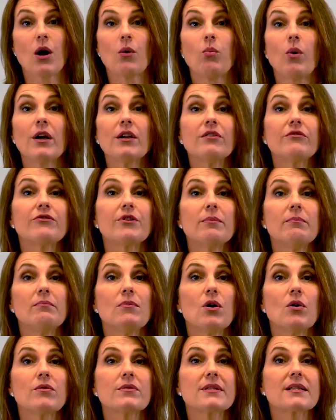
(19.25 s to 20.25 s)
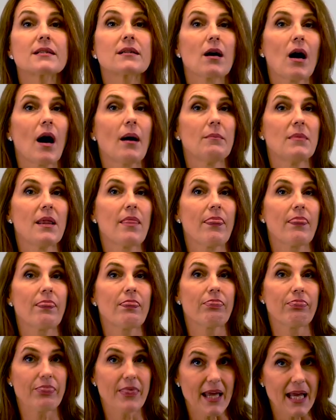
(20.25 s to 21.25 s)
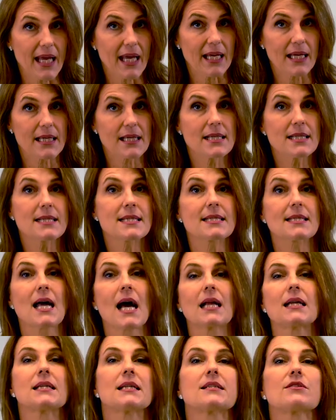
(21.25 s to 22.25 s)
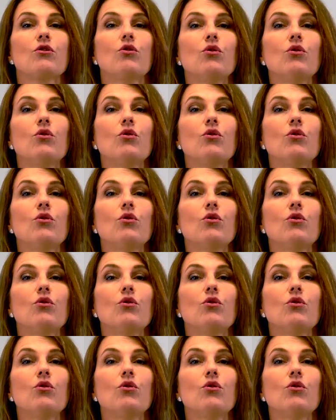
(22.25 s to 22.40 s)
One of the most common things that is